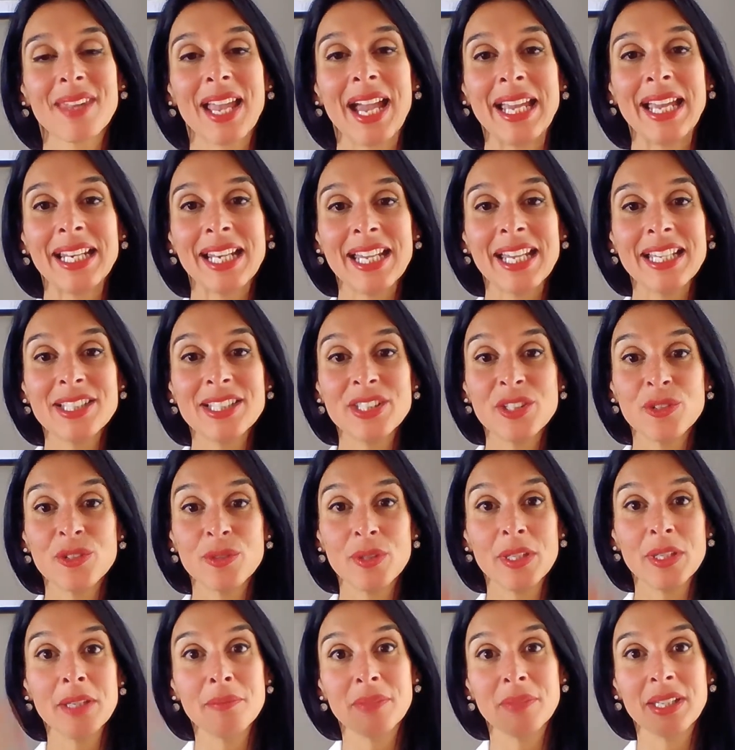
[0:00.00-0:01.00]
I like
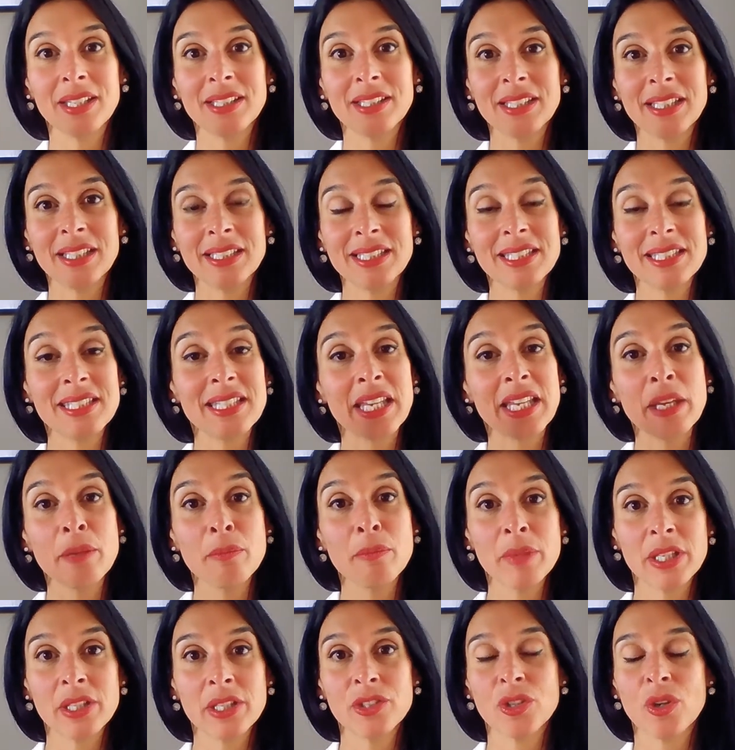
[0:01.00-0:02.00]
to this
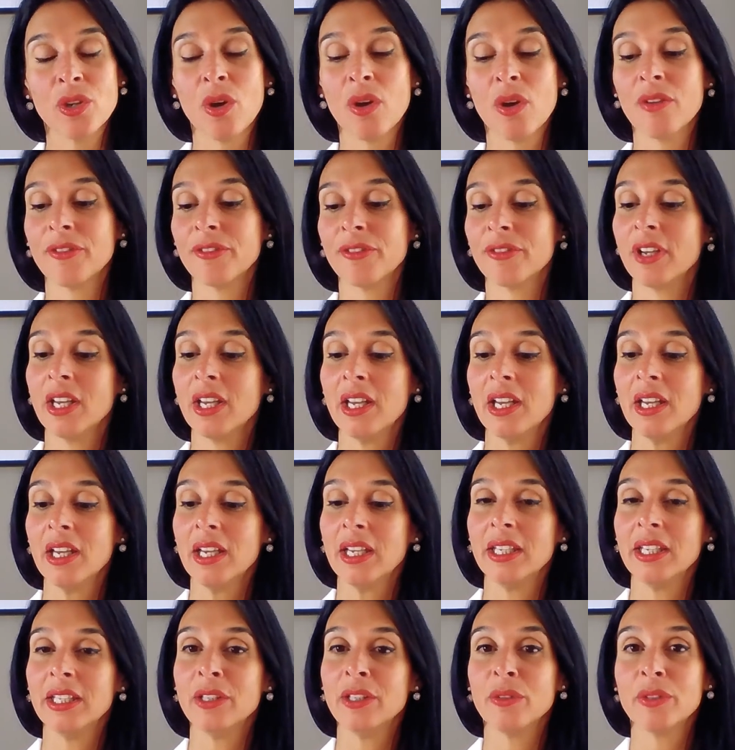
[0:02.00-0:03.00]
image of,
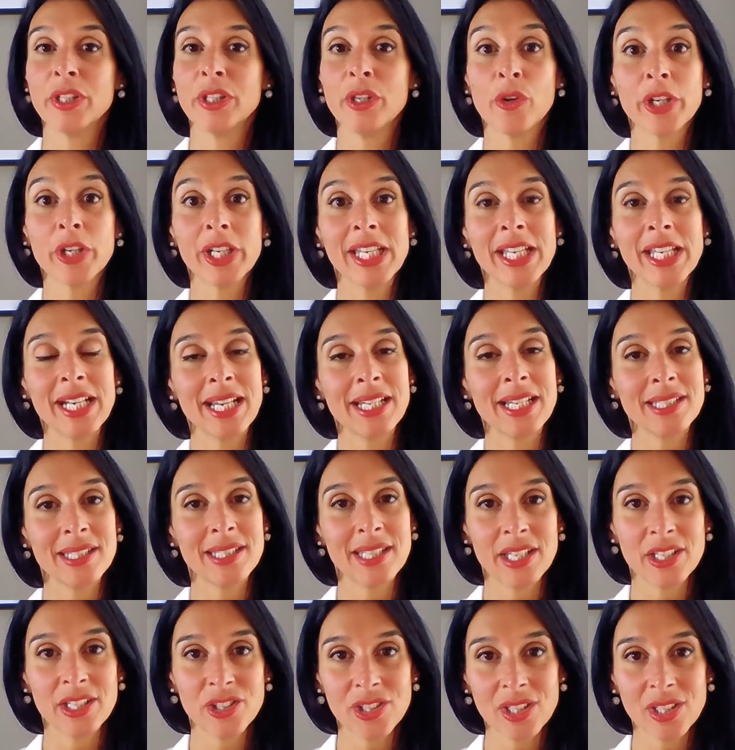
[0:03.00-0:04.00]
the
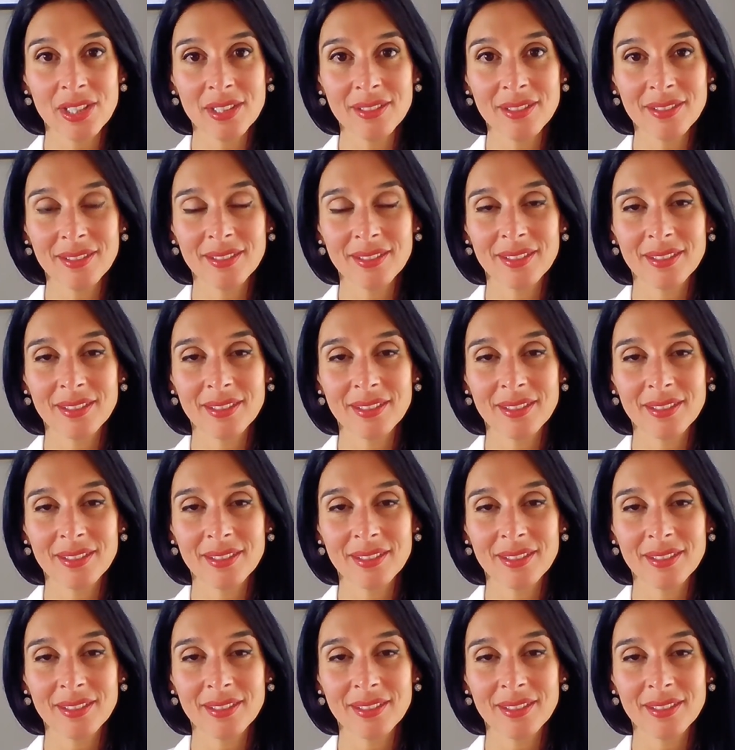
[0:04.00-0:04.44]
organization